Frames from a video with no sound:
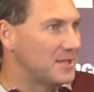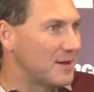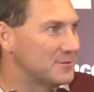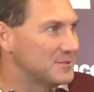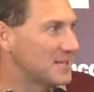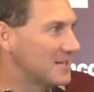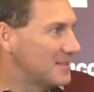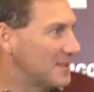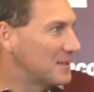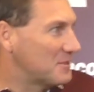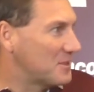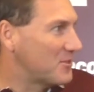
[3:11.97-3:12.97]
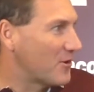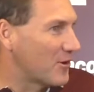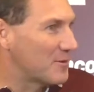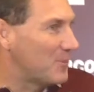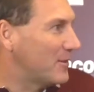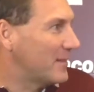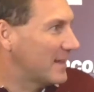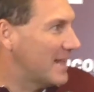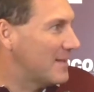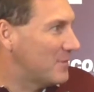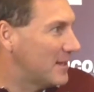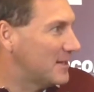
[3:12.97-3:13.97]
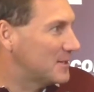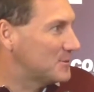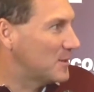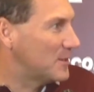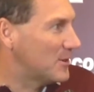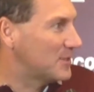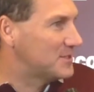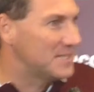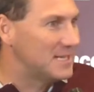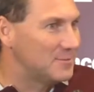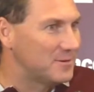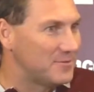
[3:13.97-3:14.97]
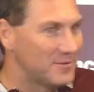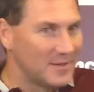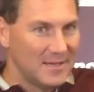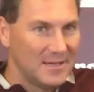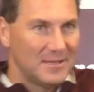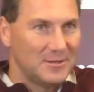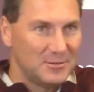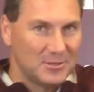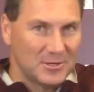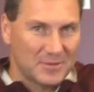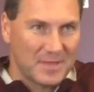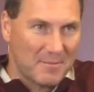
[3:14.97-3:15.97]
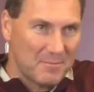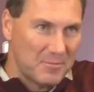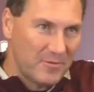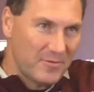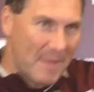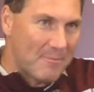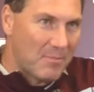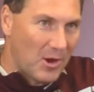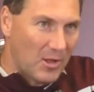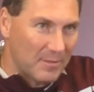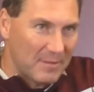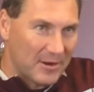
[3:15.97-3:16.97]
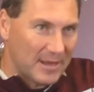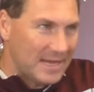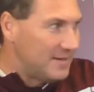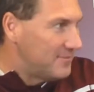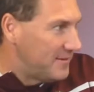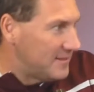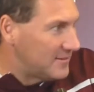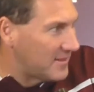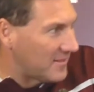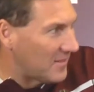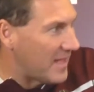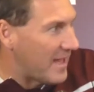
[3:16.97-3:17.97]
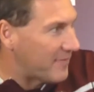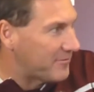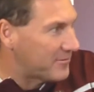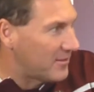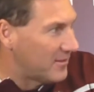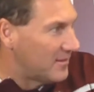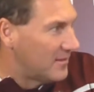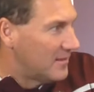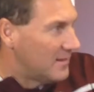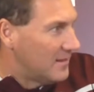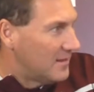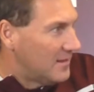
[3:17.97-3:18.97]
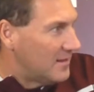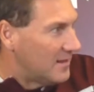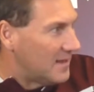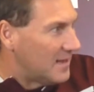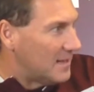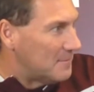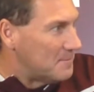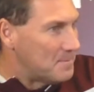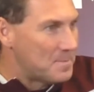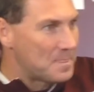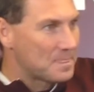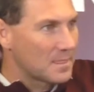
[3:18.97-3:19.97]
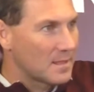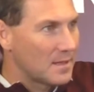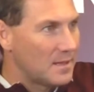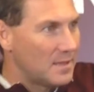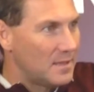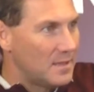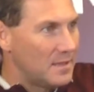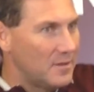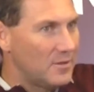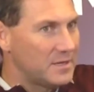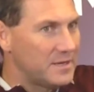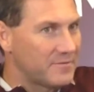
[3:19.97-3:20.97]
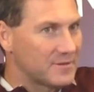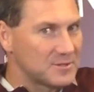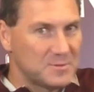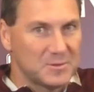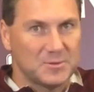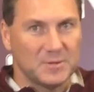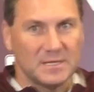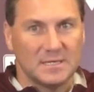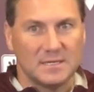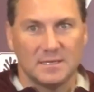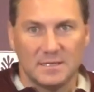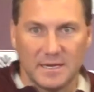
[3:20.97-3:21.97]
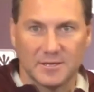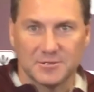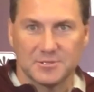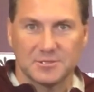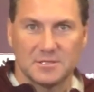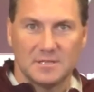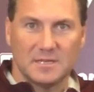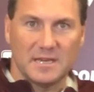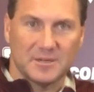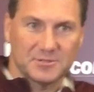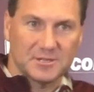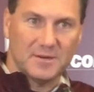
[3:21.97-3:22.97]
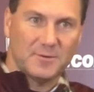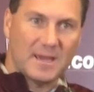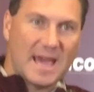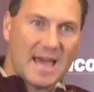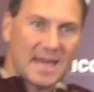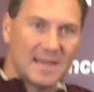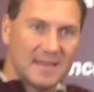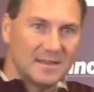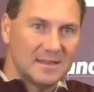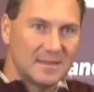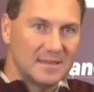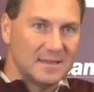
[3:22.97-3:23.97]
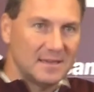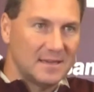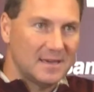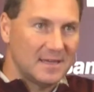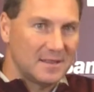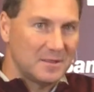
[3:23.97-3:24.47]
that was the, the, the turning point in the game, but I explained to our team and you know that moved that ball about eight feet to the left. Um, and the only difference between yes, the yesterday we had and the, uh,